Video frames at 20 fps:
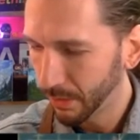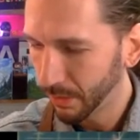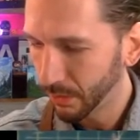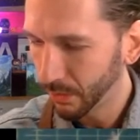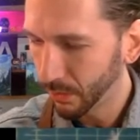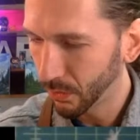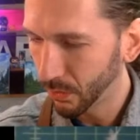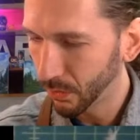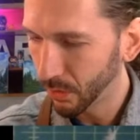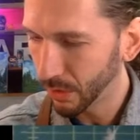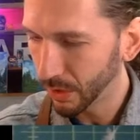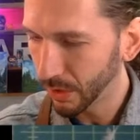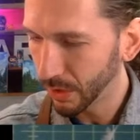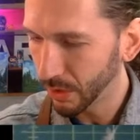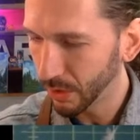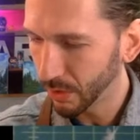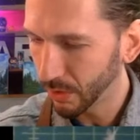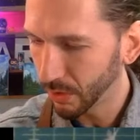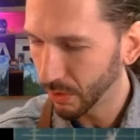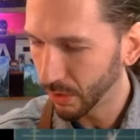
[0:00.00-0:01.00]
So look
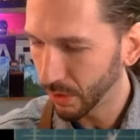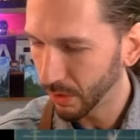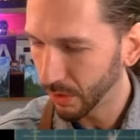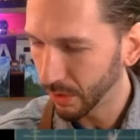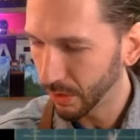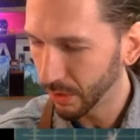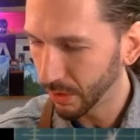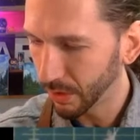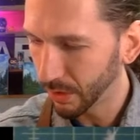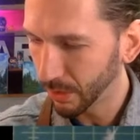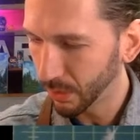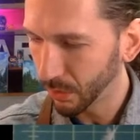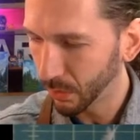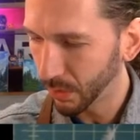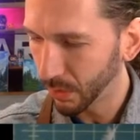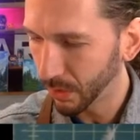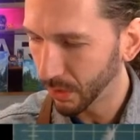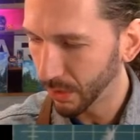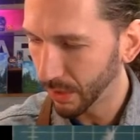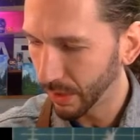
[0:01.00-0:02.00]
at your target, look where
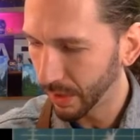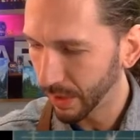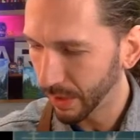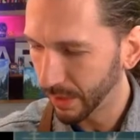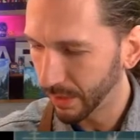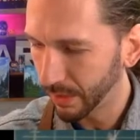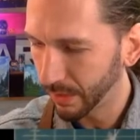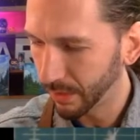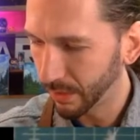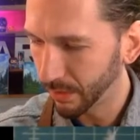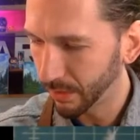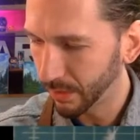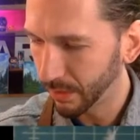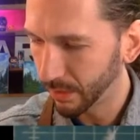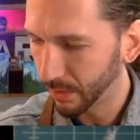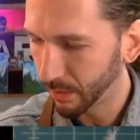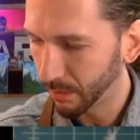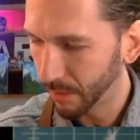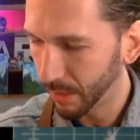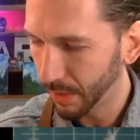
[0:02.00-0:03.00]
your line is,
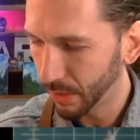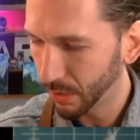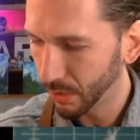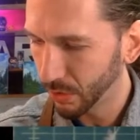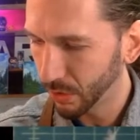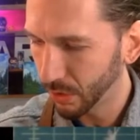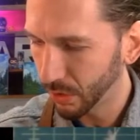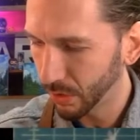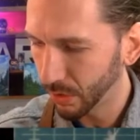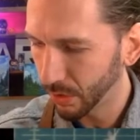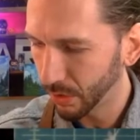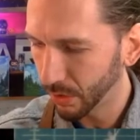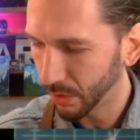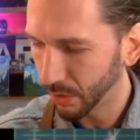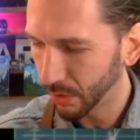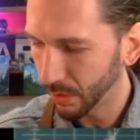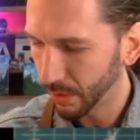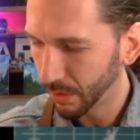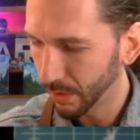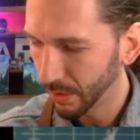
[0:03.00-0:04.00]
and make
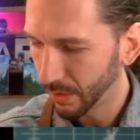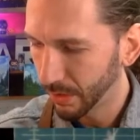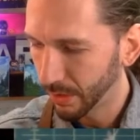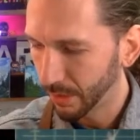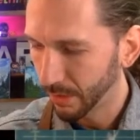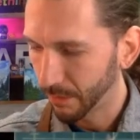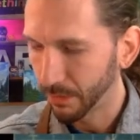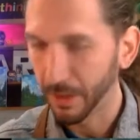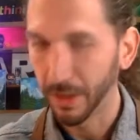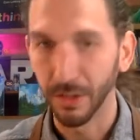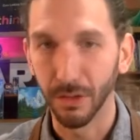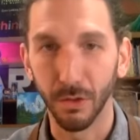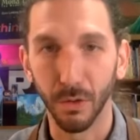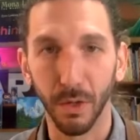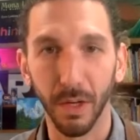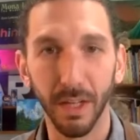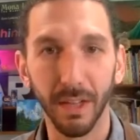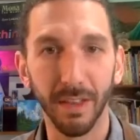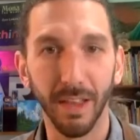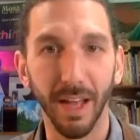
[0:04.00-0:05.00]
sure that you
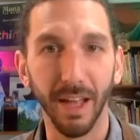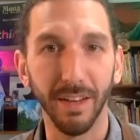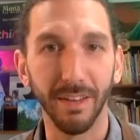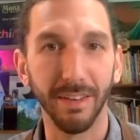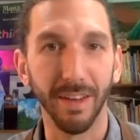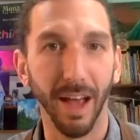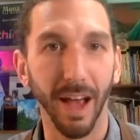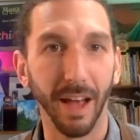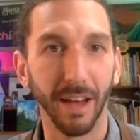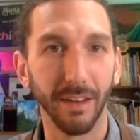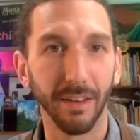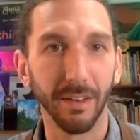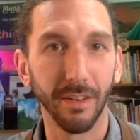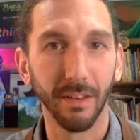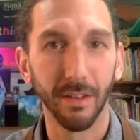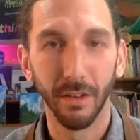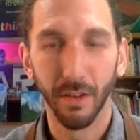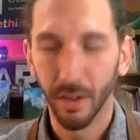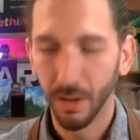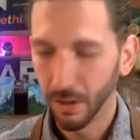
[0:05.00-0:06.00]
hit that dot.
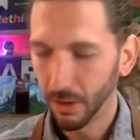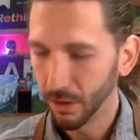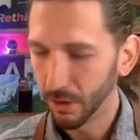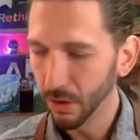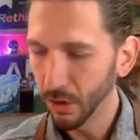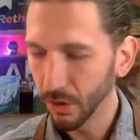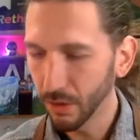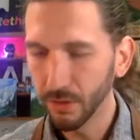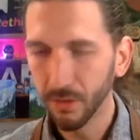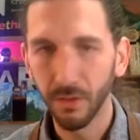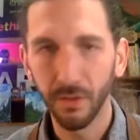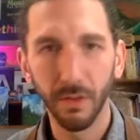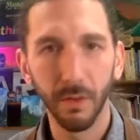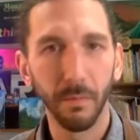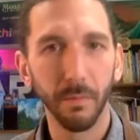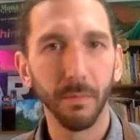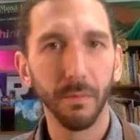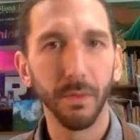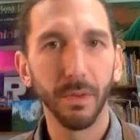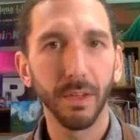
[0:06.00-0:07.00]
Looks
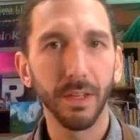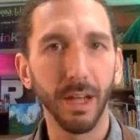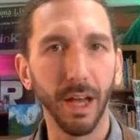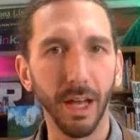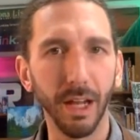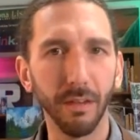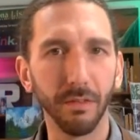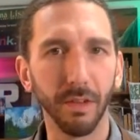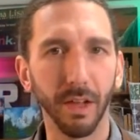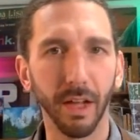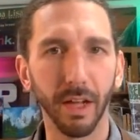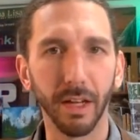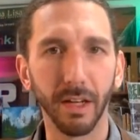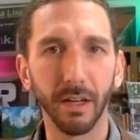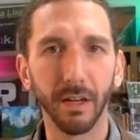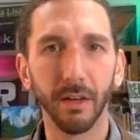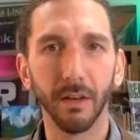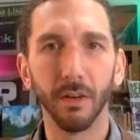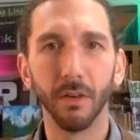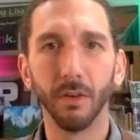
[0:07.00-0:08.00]
kind of like
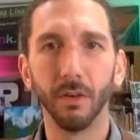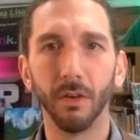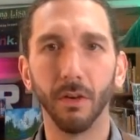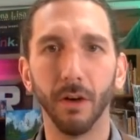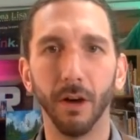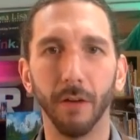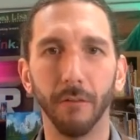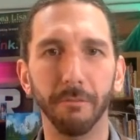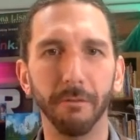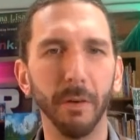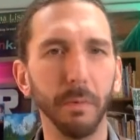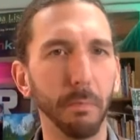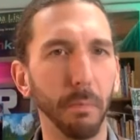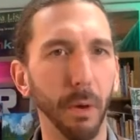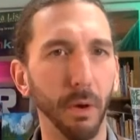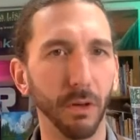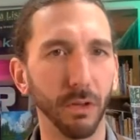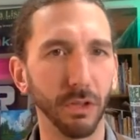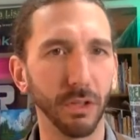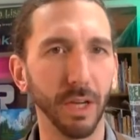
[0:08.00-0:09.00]

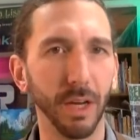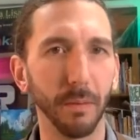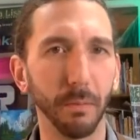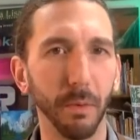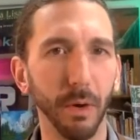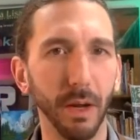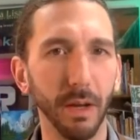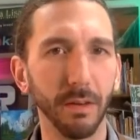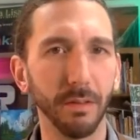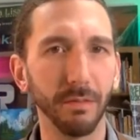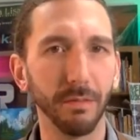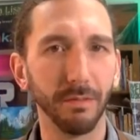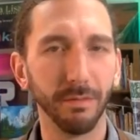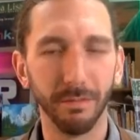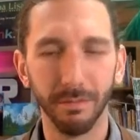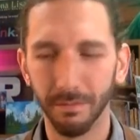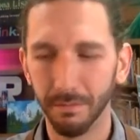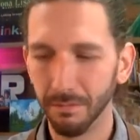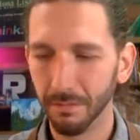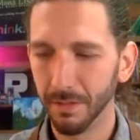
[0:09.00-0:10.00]
football shape, right?
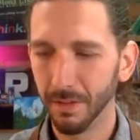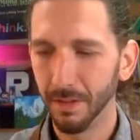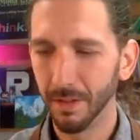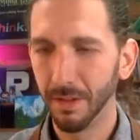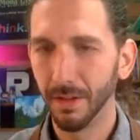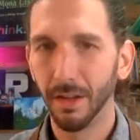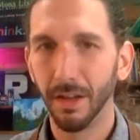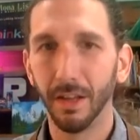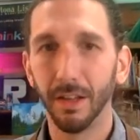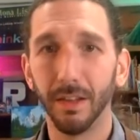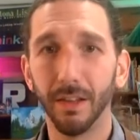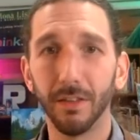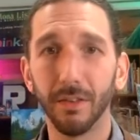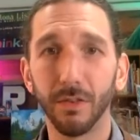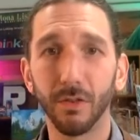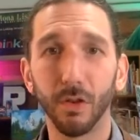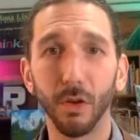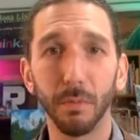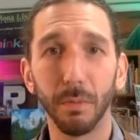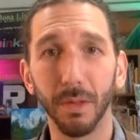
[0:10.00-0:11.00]
This
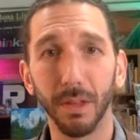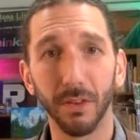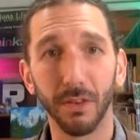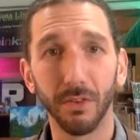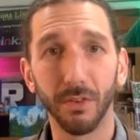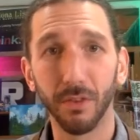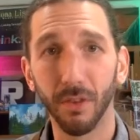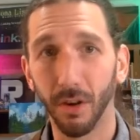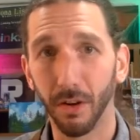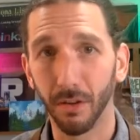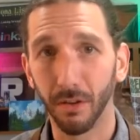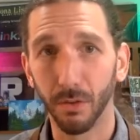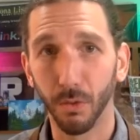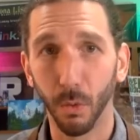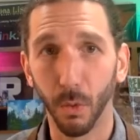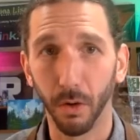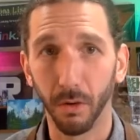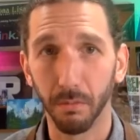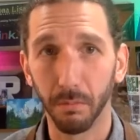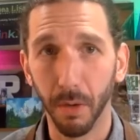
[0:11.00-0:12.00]
is going to be the start
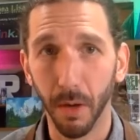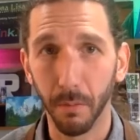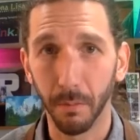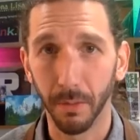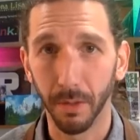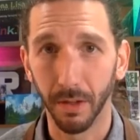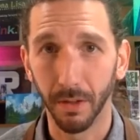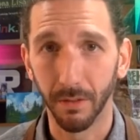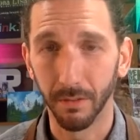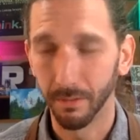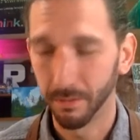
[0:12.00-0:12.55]
to our pumpkin.